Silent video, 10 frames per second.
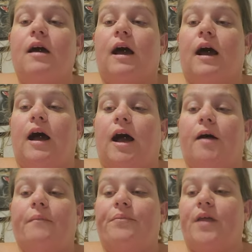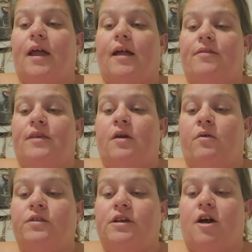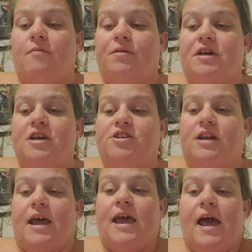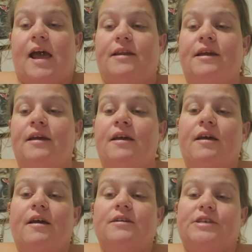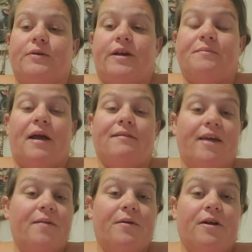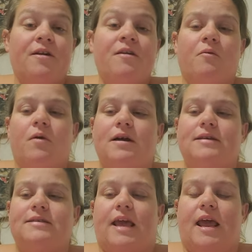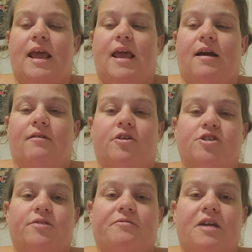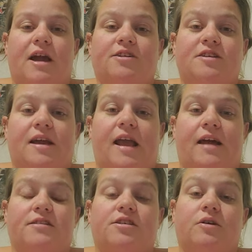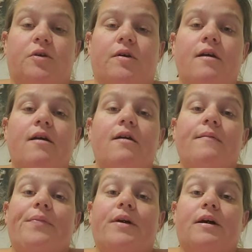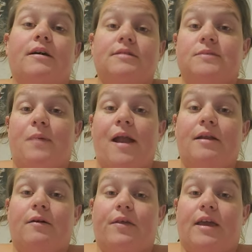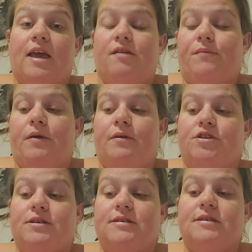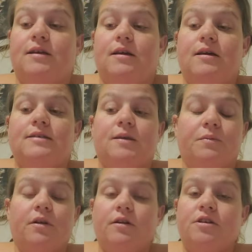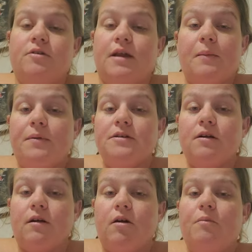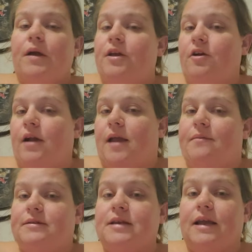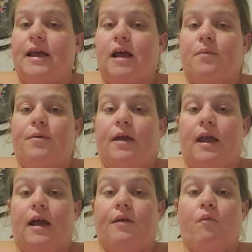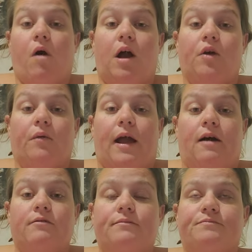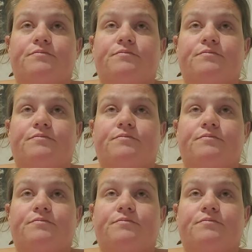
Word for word: Um, and the only complication I had during my labor was a allergic reaction I had to the spinal they gave me, which is similar to an epidural, but you're able to get up and walk around.